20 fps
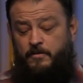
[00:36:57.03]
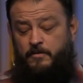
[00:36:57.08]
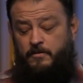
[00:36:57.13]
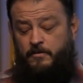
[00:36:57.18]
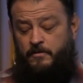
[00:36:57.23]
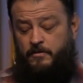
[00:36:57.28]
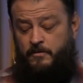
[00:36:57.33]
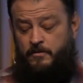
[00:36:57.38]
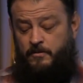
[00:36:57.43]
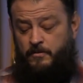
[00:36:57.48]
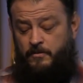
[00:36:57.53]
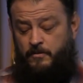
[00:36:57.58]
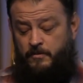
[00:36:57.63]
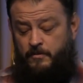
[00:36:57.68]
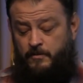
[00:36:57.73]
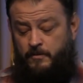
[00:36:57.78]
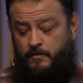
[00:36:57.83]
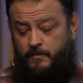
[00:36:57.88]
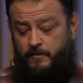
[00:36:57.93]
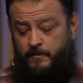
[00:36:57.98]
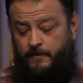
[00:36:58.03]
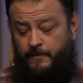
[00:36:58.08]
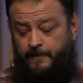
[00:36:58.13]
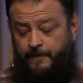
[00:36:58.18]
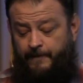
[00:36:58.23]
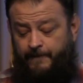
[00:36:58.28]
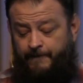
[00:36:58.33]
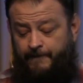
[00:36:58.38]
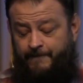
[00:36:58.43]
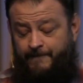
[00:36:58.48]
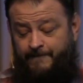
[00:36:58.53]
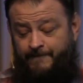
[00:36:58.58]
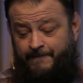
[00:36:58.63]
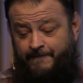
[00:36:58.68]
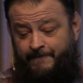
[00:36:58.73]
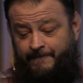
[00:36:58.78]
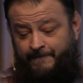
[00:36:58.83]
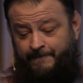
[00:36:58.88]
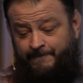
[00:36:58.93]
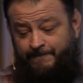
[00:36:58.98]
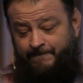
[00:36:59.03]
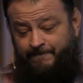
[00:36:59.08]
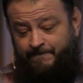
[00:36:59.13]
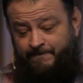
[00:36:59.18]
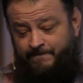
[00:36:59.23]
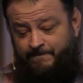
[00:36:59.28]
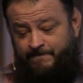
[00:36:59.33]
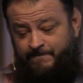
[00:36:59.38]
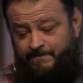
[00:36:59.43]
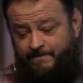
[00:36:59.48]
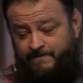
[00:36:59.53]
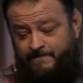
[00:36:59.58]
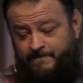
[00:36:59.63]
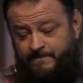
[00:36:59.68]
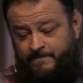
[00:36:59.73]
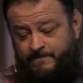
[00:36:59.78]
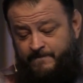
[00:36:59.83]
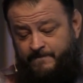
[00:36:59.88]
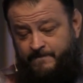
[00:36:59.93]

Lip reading: Nothing is said.